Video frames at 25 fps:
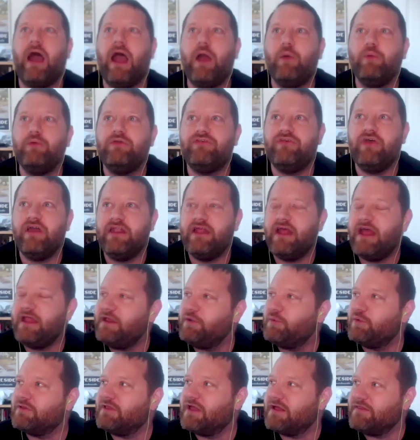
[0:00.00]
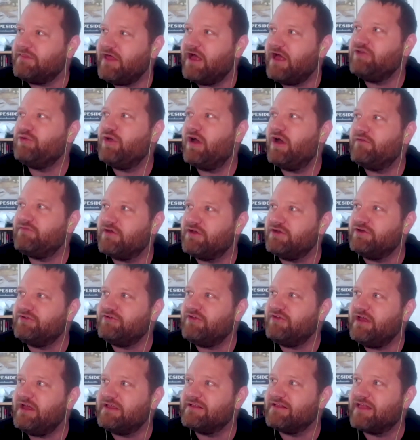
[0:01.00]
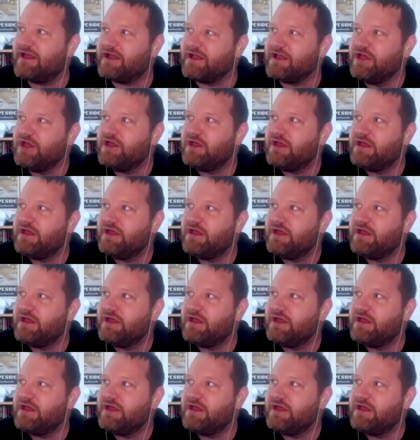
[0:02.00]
I would say to anyone like that, you have to understand like